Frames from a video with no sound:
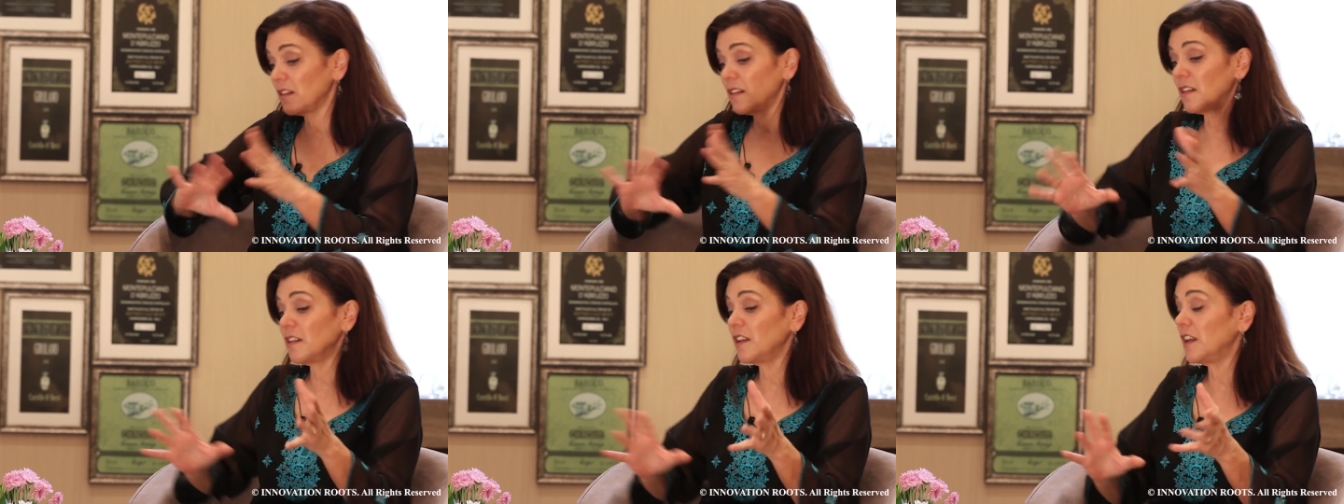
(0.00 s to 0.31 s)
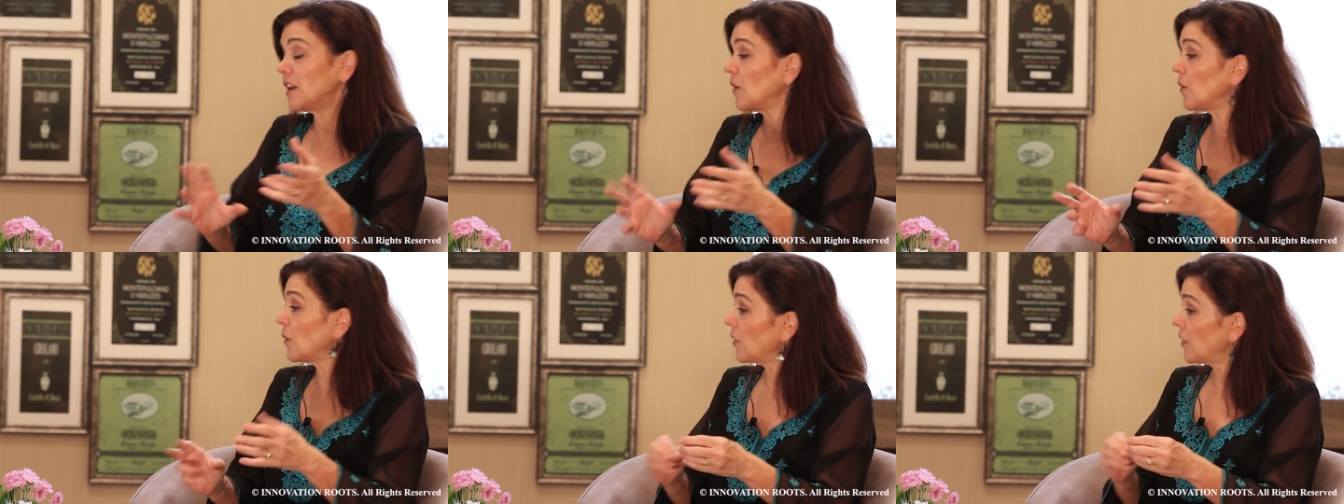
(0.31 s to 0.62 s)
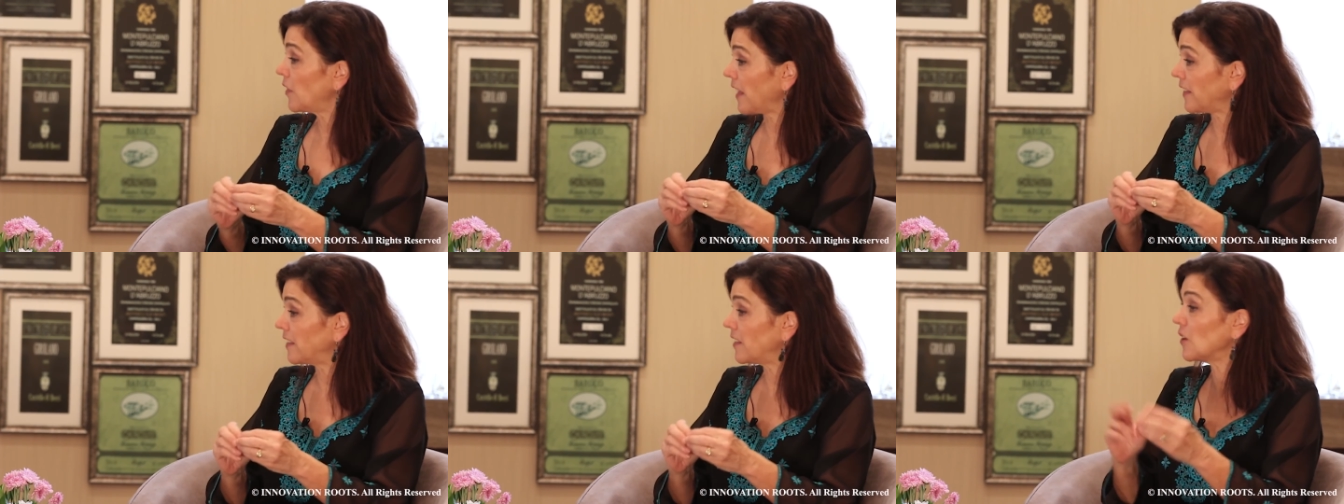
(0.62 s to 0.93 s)

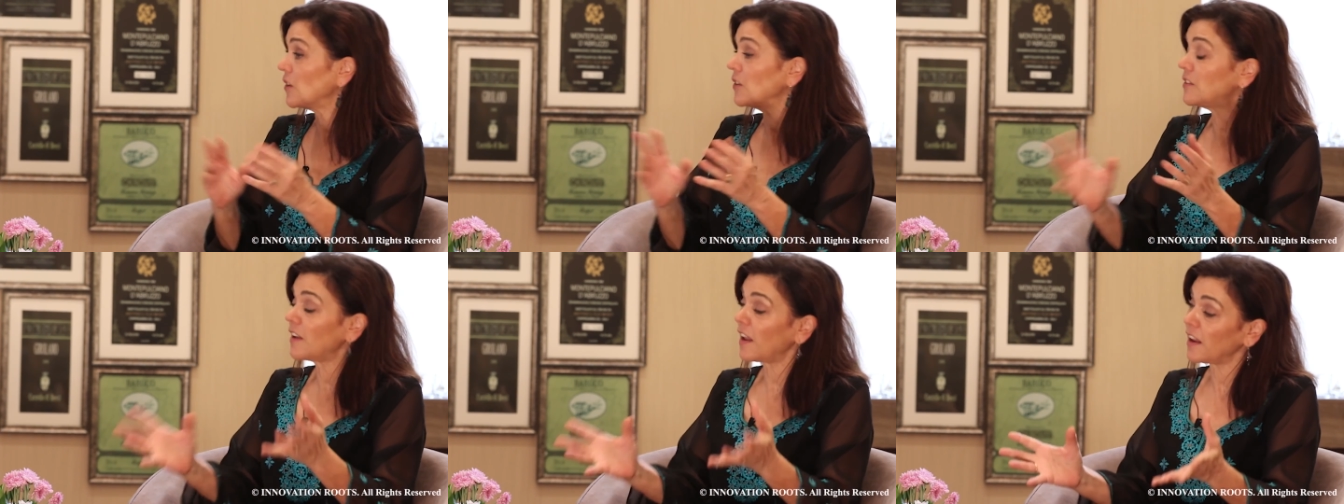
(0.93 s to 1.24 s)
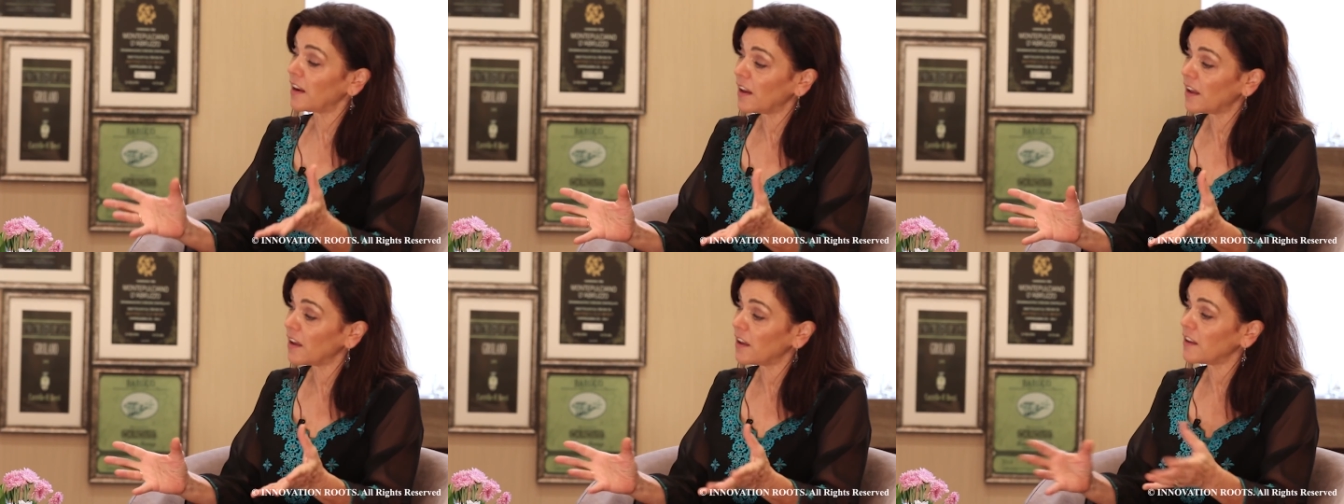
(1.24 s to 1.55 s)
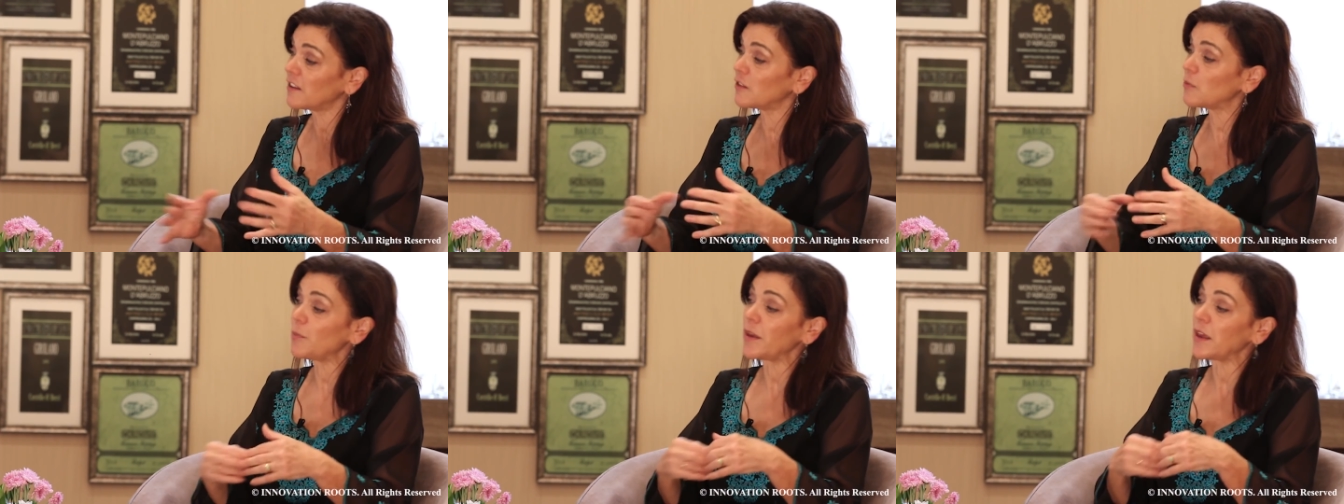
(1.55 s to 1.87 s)
that their data
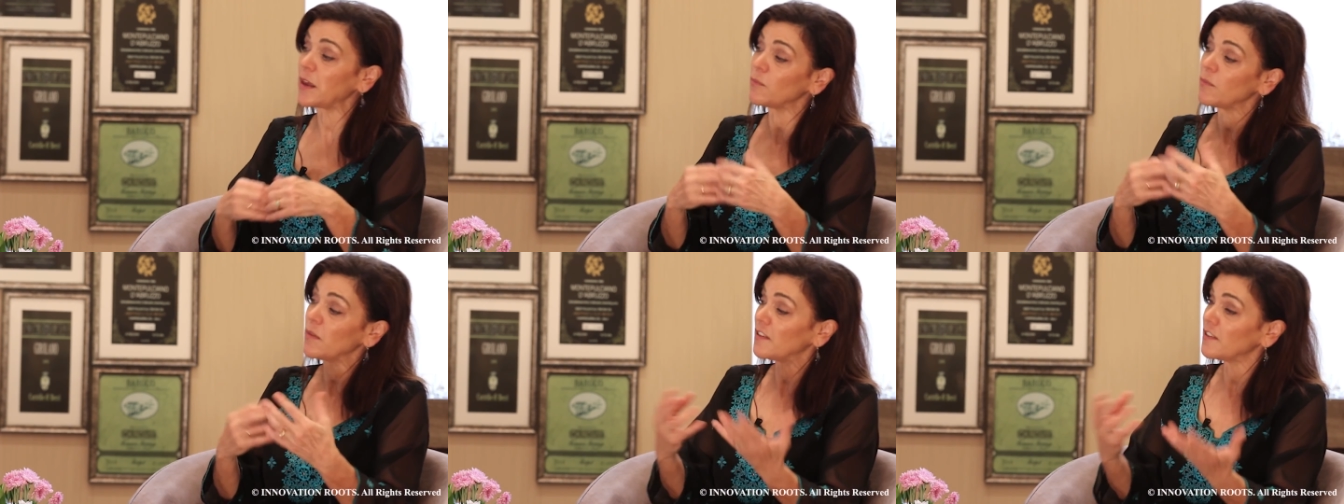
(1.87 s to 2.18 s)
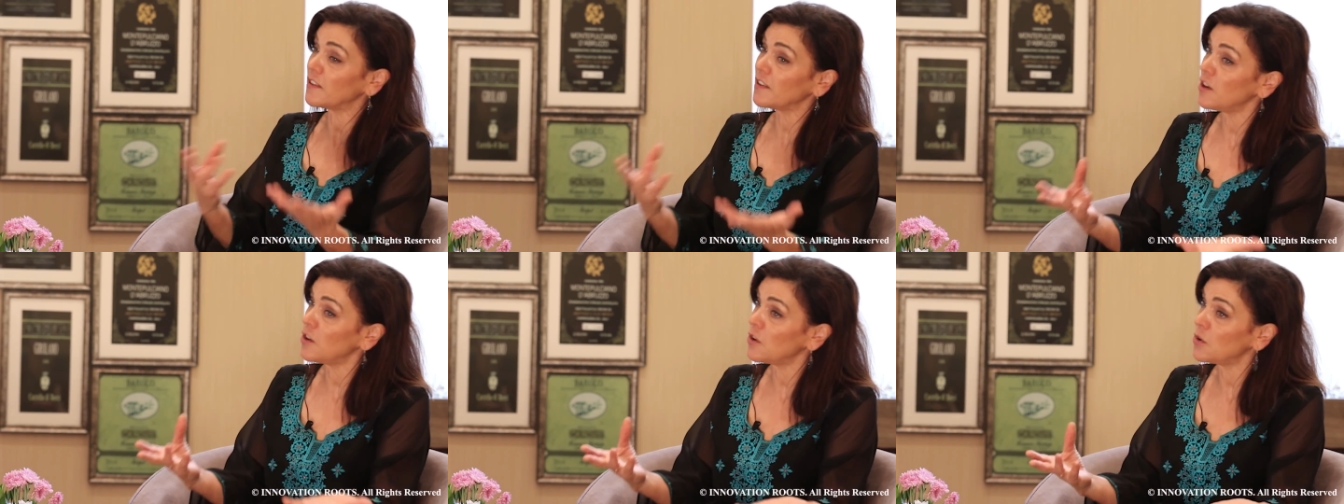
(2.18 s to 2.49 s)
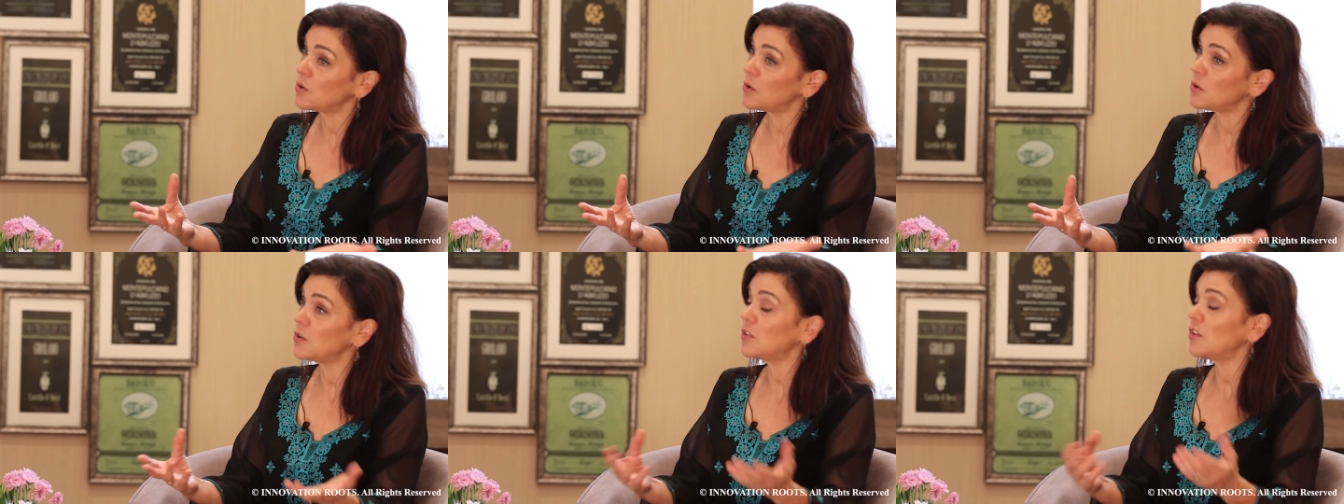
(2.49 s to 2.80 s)
is being
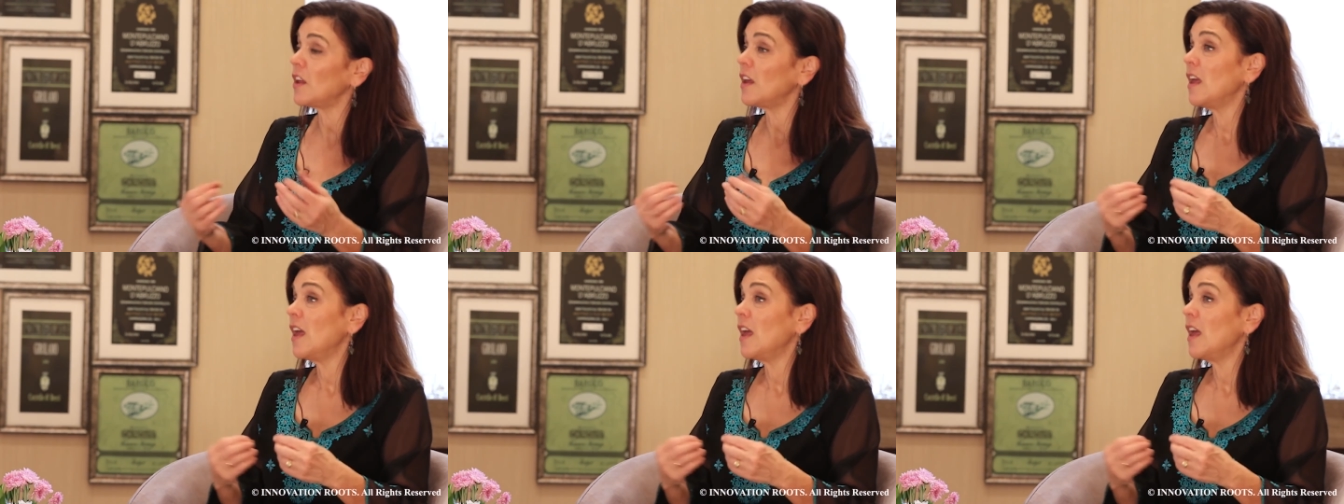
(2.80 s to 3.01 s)
misused,